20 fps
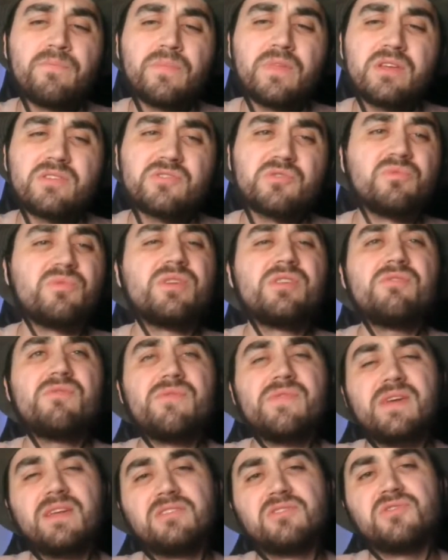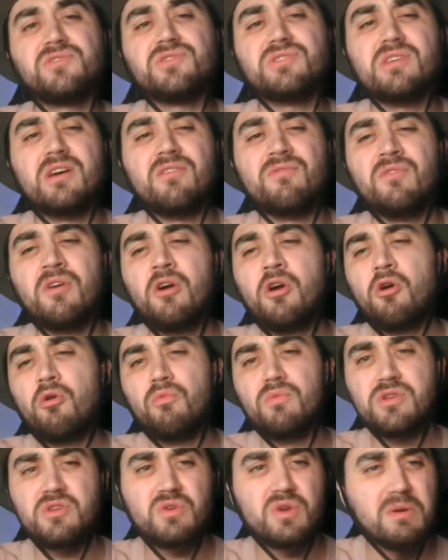So when you think to yourself,
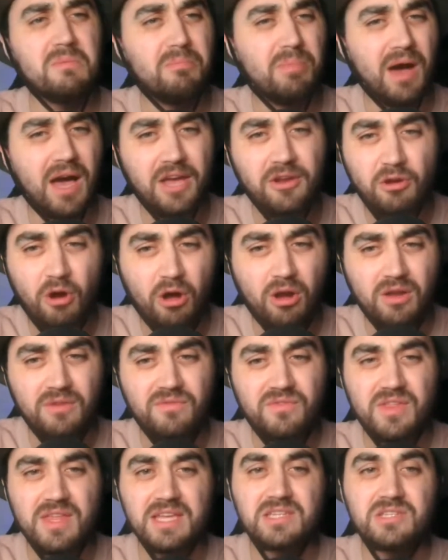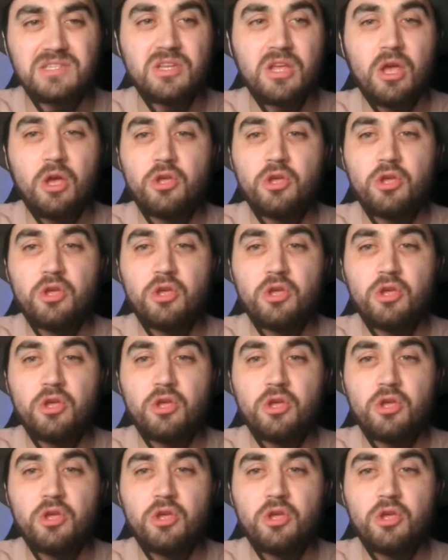when you combine all of this,